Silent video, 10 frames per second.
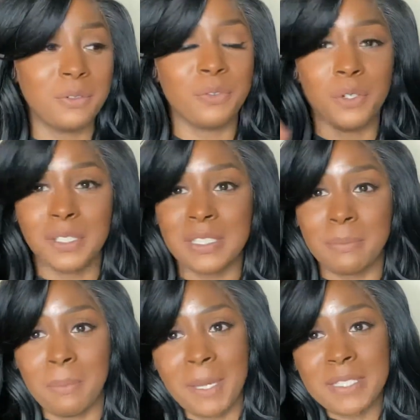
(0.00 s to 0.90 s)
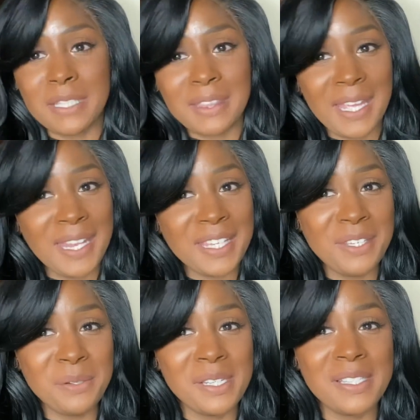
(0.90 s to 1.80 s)
for some of my synthetic
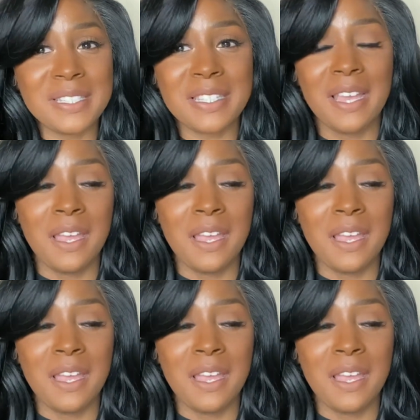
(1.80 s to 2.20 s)
units,